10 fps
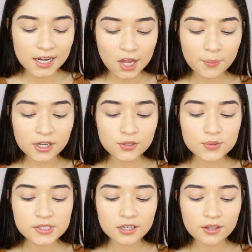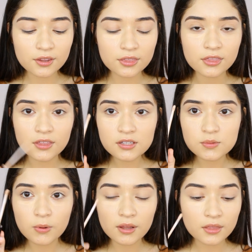Now I'm gonna use
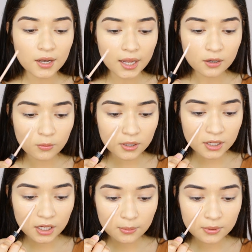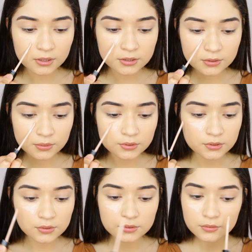this one, the light one, and I'm gonna do
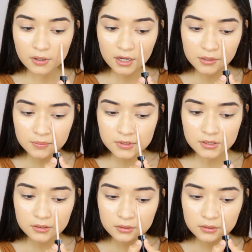2 stripes,